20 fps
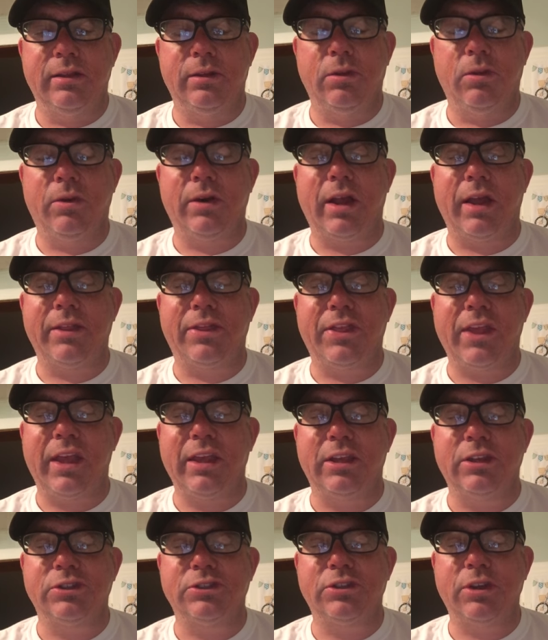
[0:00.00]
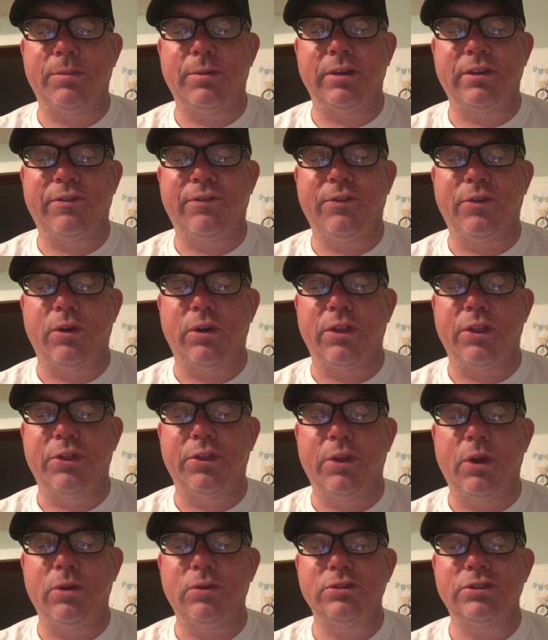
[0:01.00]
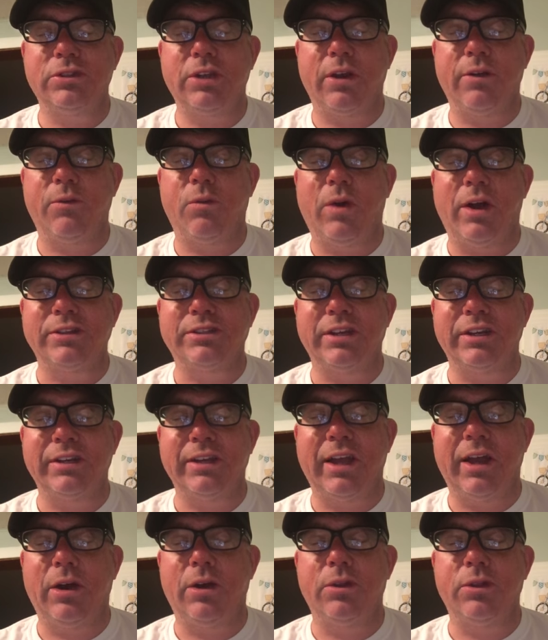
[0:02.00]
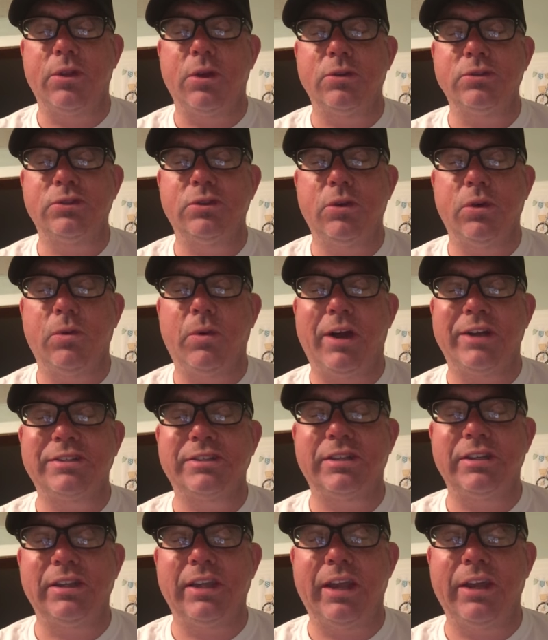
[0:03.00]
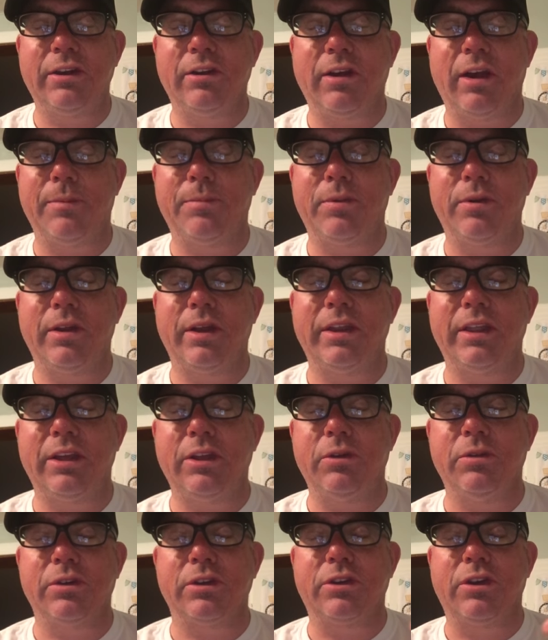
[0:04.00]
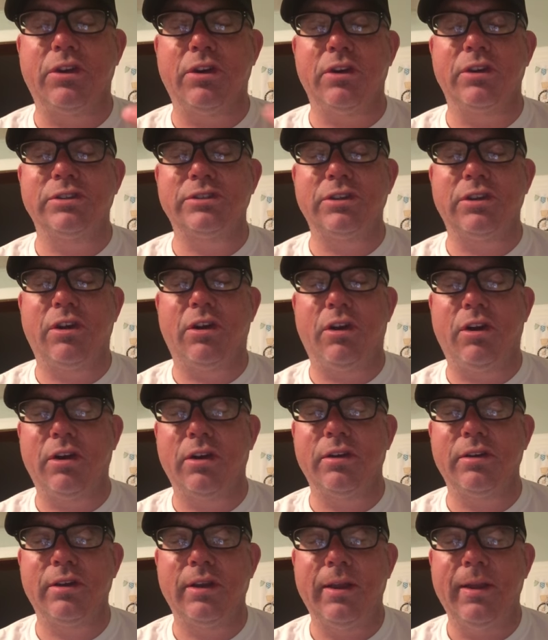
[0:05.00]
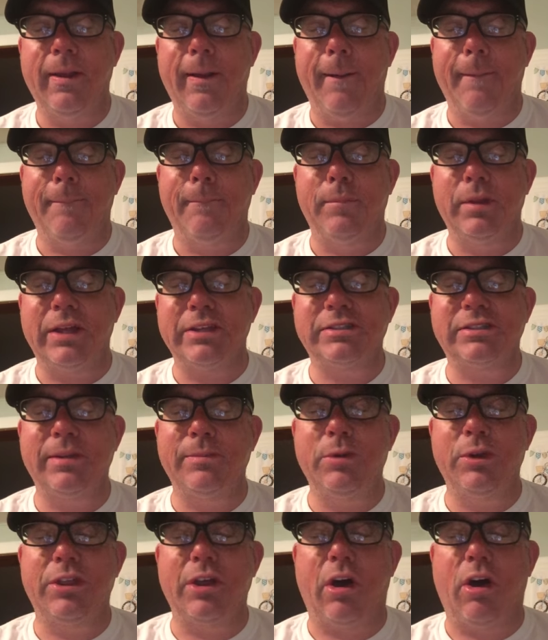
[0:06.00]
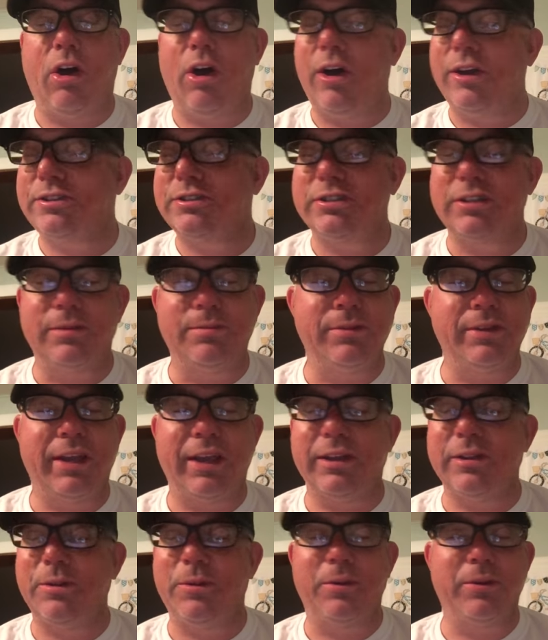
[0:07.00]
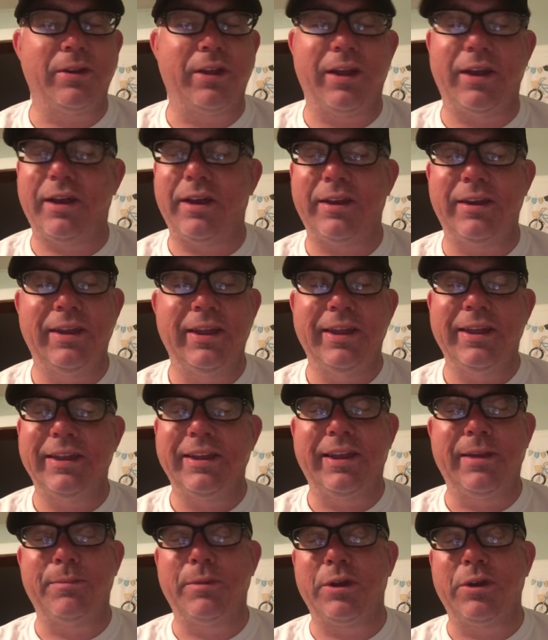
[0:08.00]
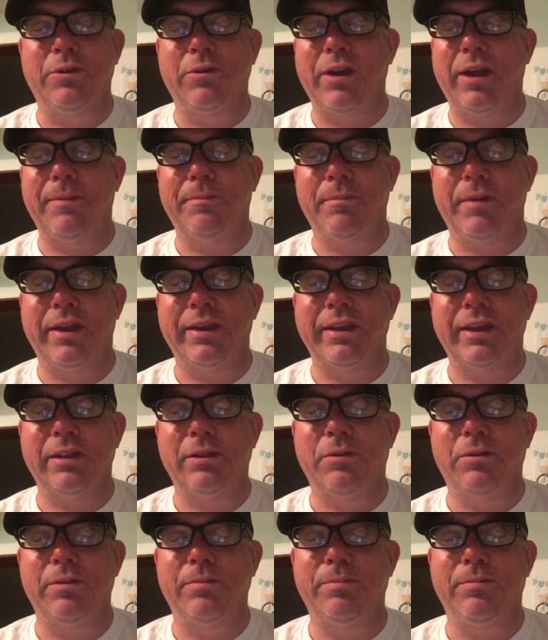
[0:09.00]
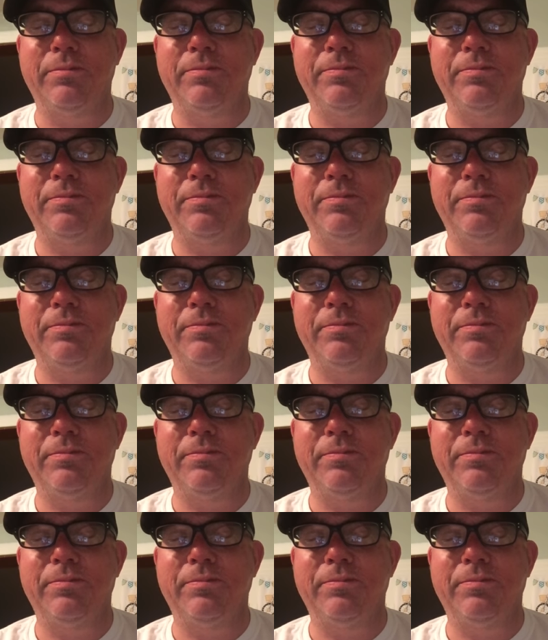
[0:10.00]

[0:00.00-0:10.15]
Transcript: Lord, I thank you so much for those that are watching now and those who are watched later. I pray that you encourage their heart. Bless them with an awesome day, Lord God. Give them a great Monday, Lord.